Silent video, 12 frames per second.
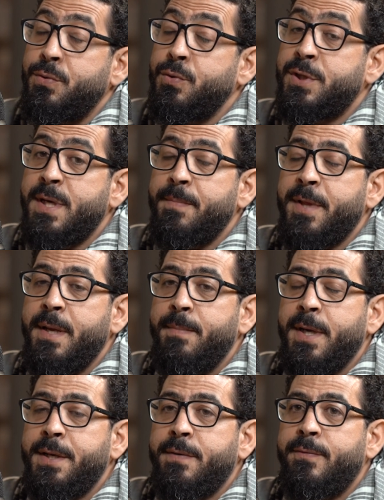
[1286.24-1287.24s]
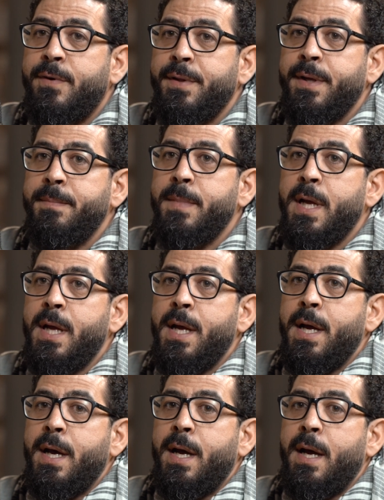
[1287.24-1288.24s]
do something better for them.
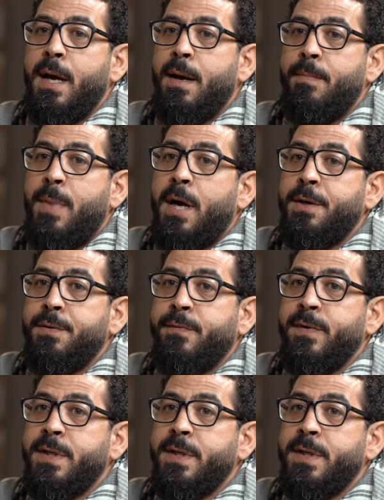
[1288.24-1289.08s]
Part of